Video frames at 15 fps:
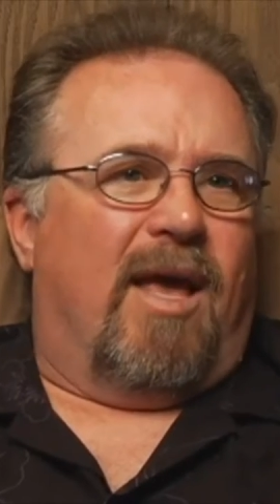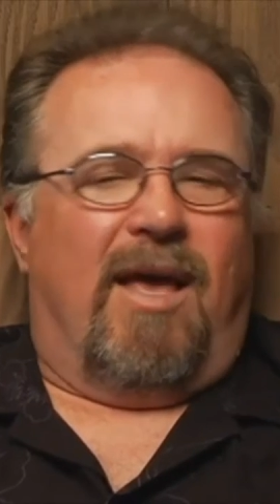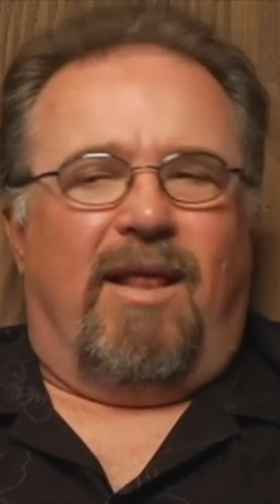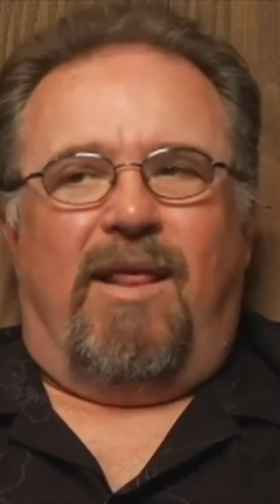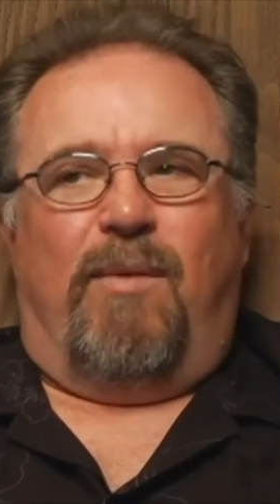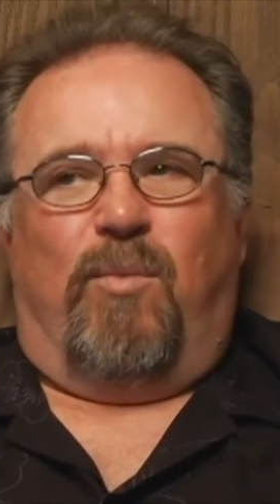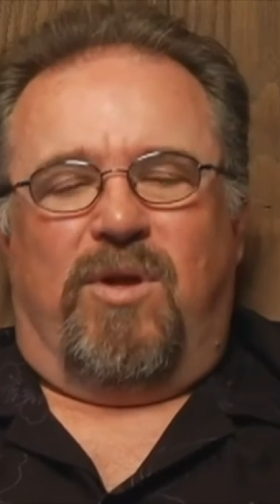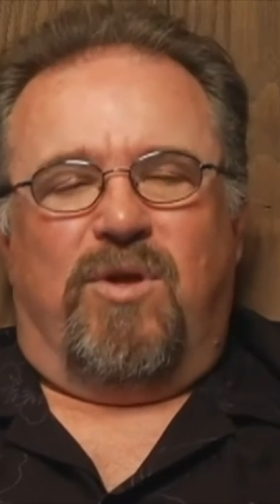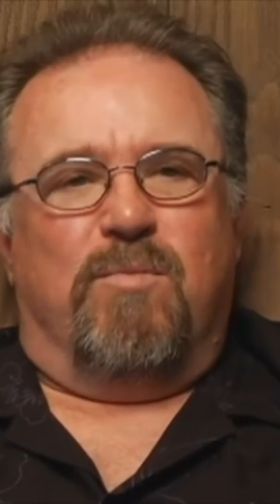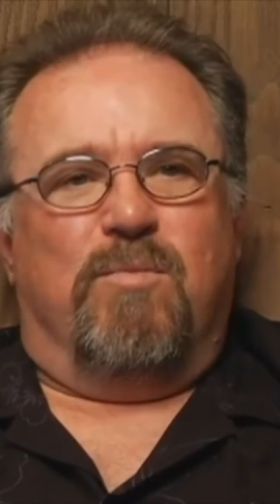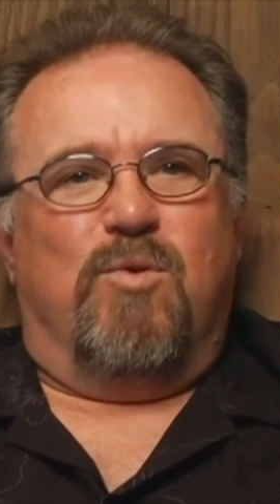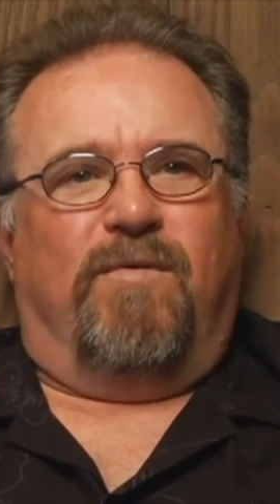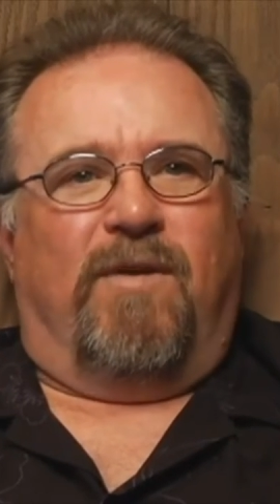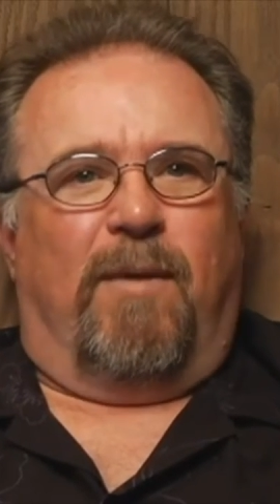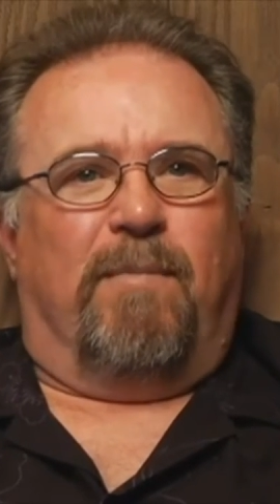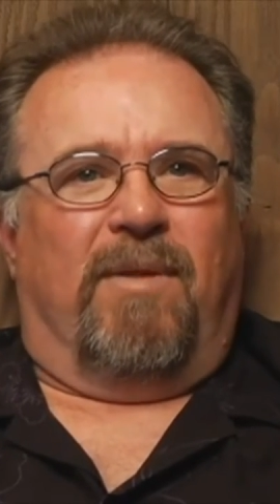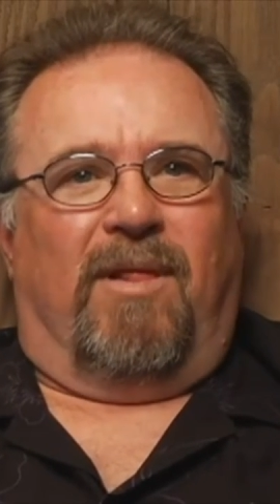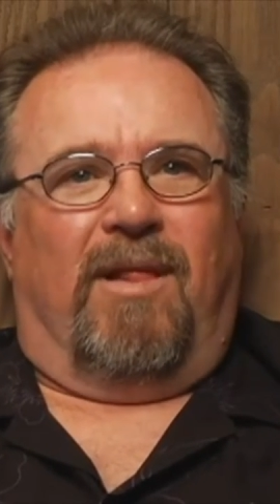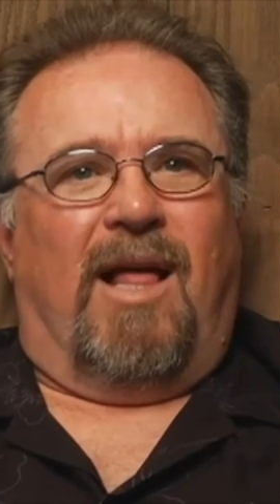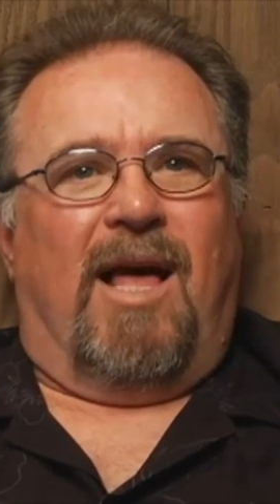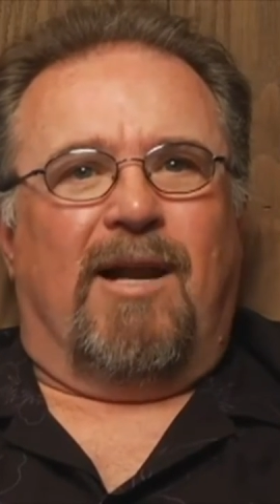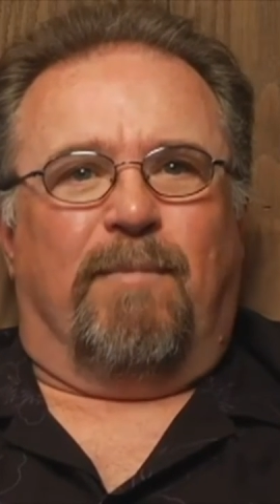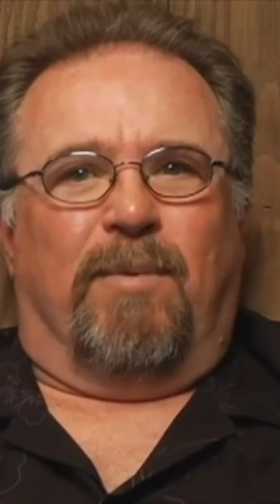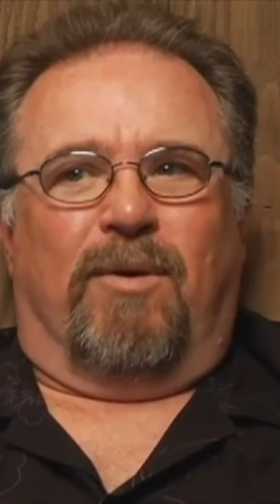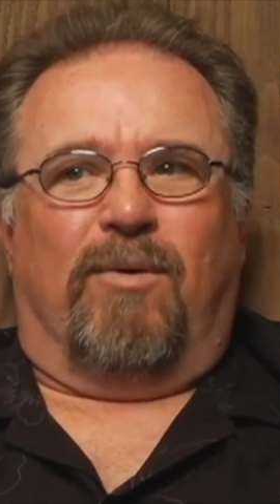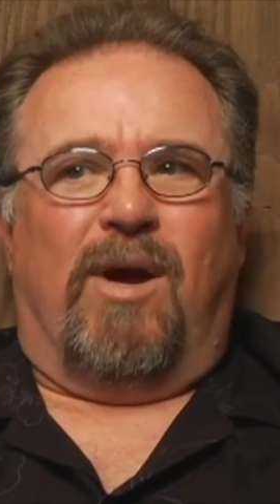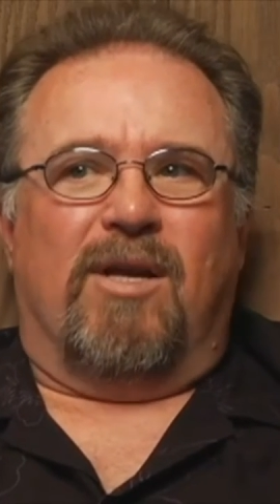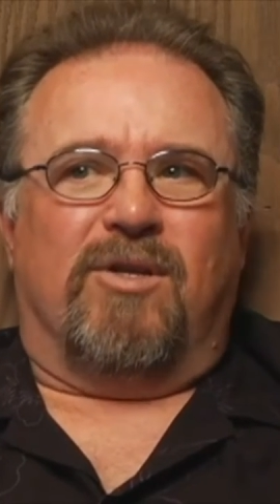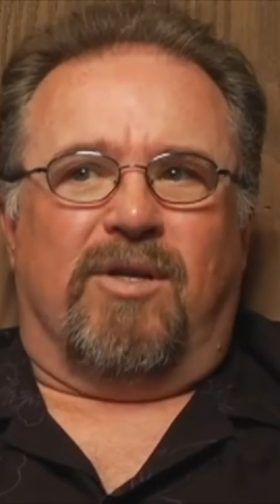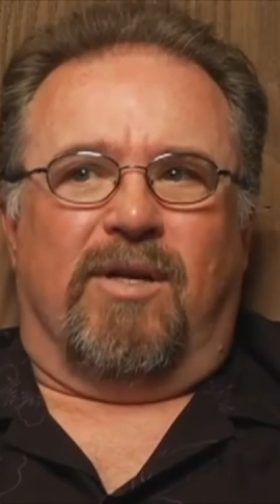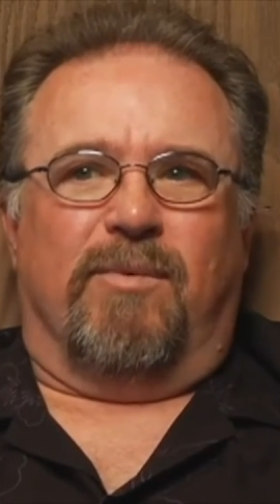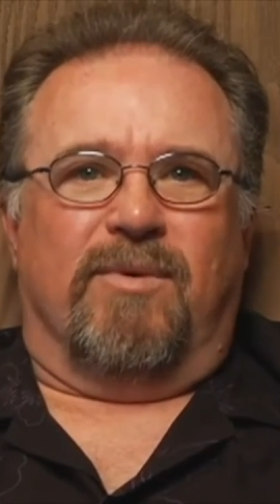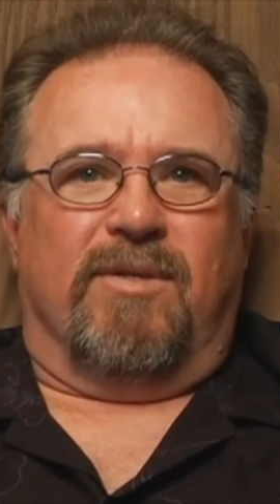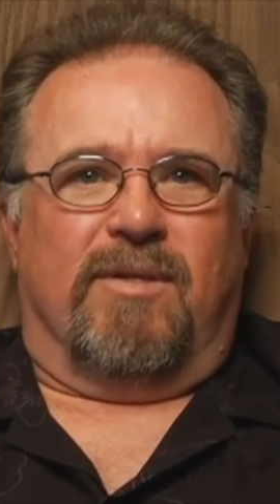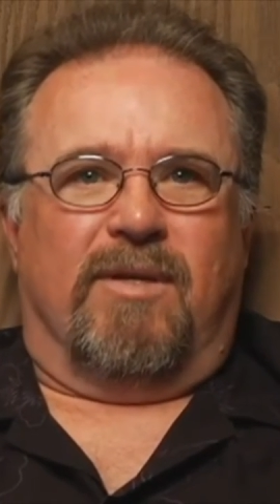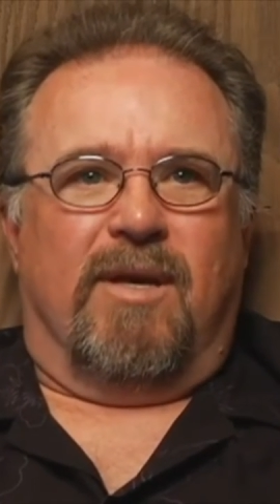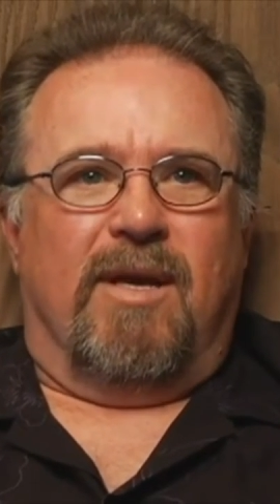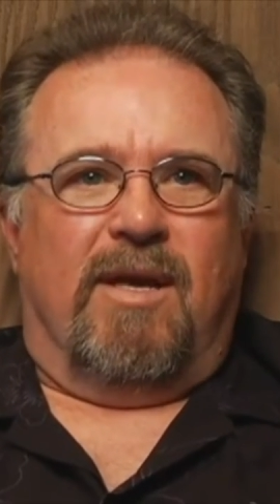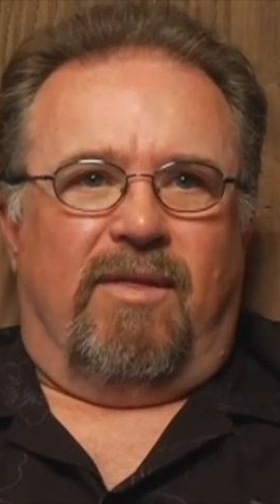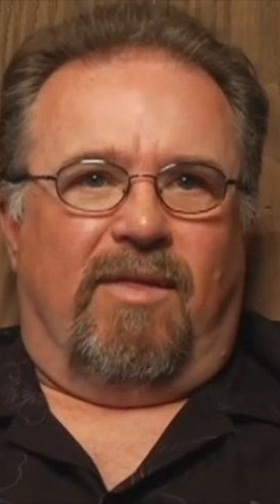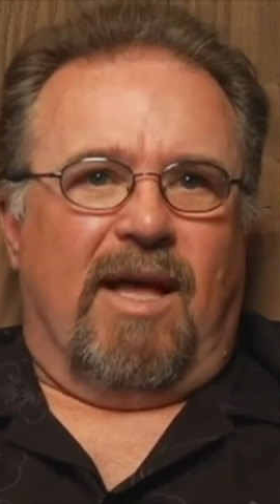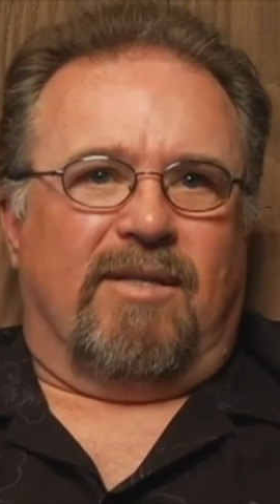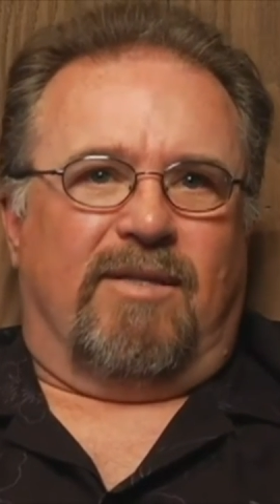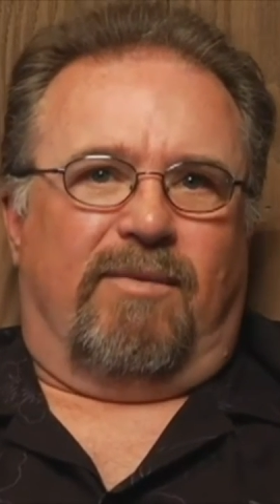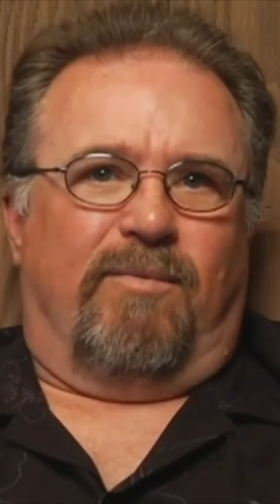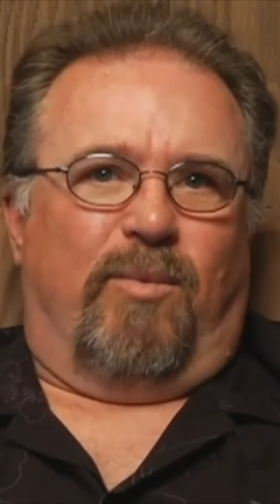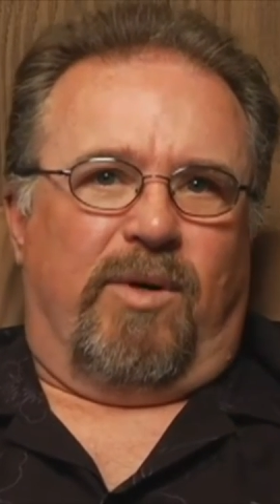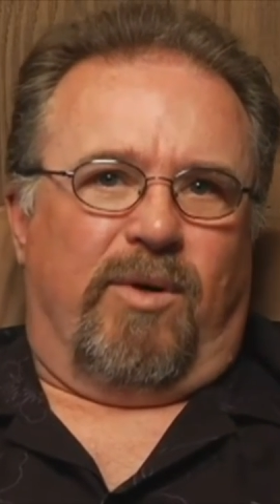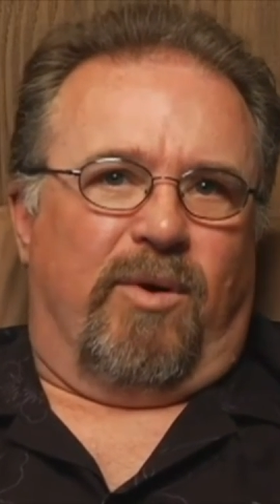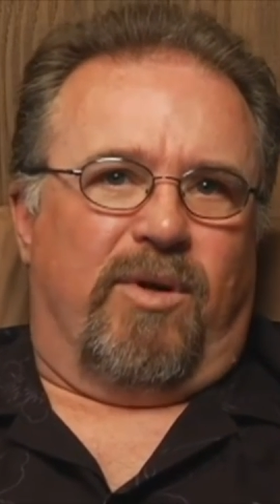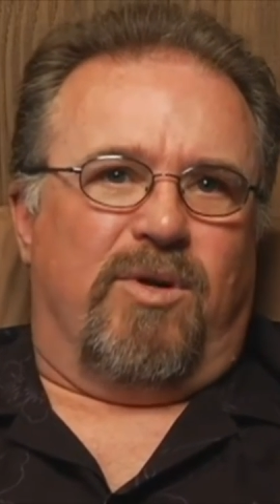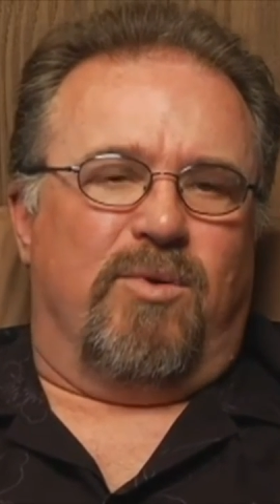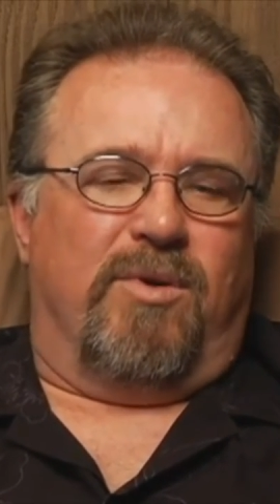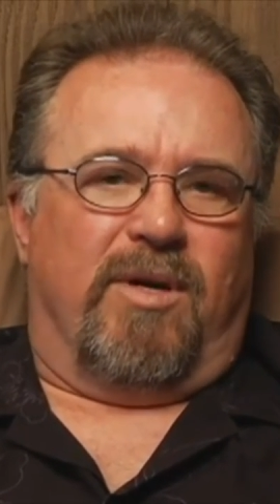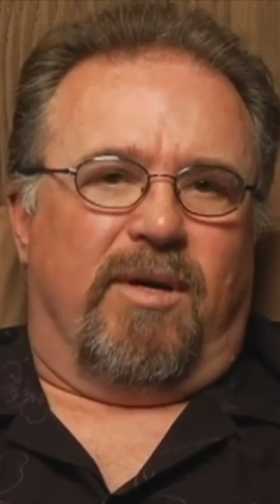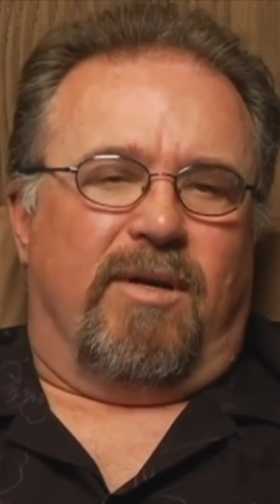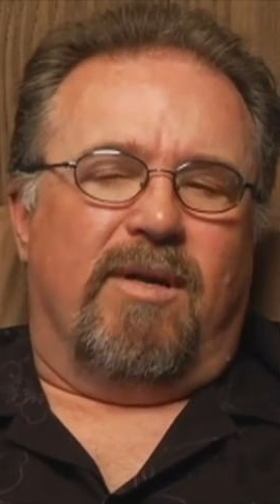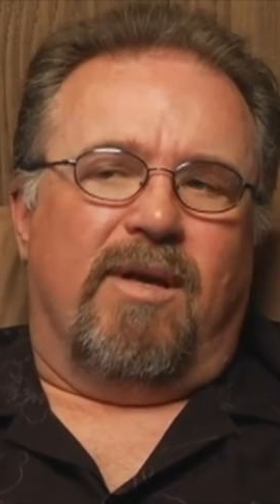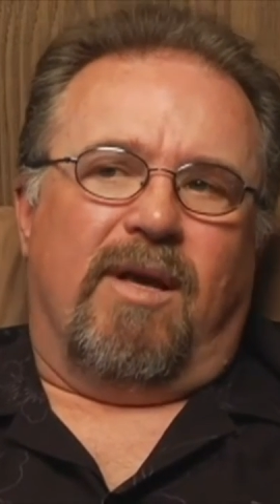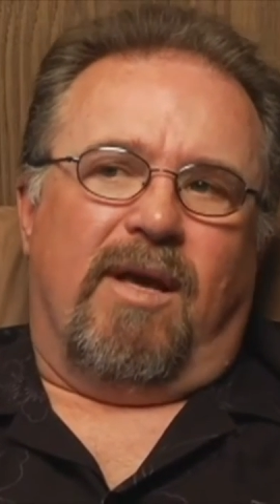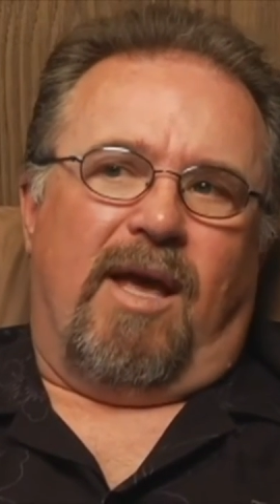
And then when you moved up in the line of progression, we were a union,